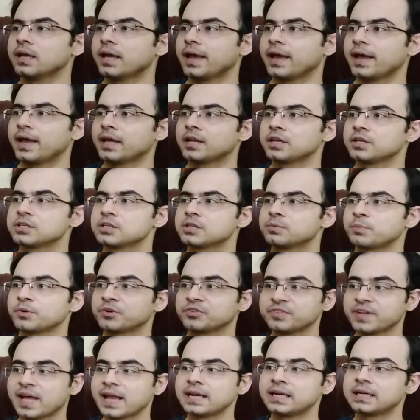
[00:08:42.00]
and the
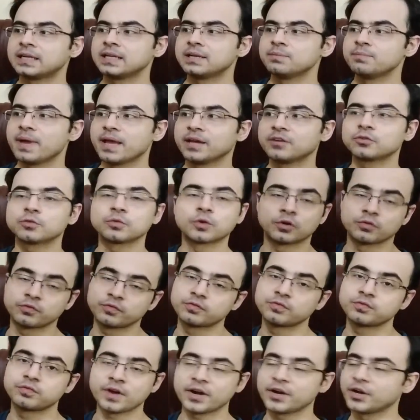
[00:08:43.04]
personality makes for
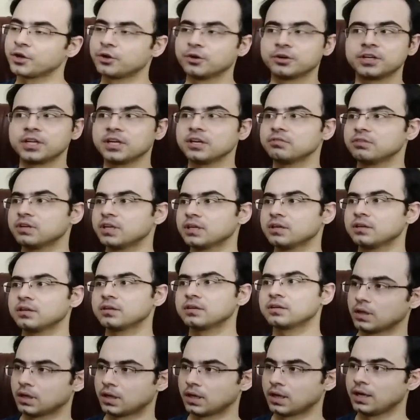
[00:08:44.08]
very good TV.
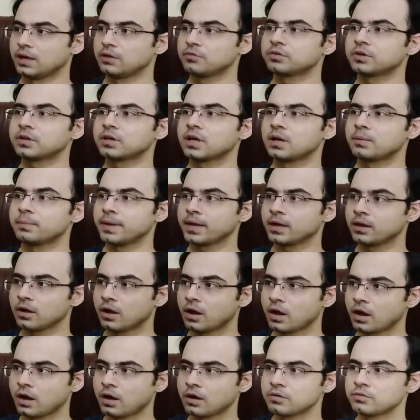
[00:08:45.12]
The gloves are coming
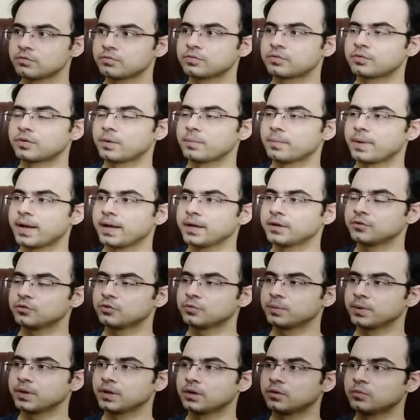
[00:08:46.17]
off,
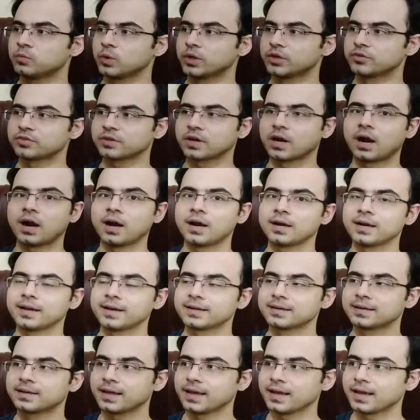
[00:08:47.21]
reminds me of what
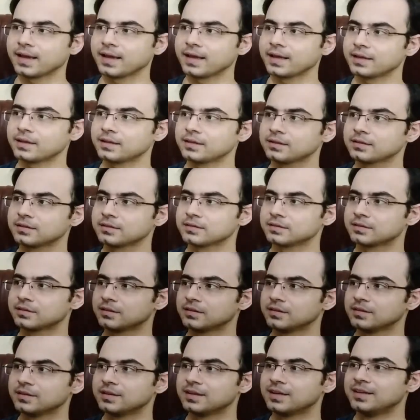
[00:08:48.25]
Scarlett did.
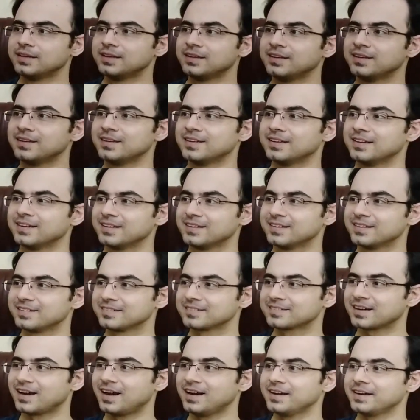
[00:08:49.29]

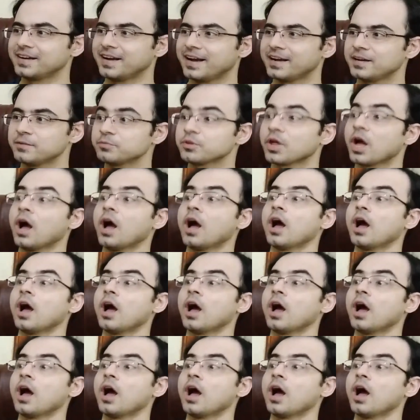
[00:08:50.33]
Scarlett Adams.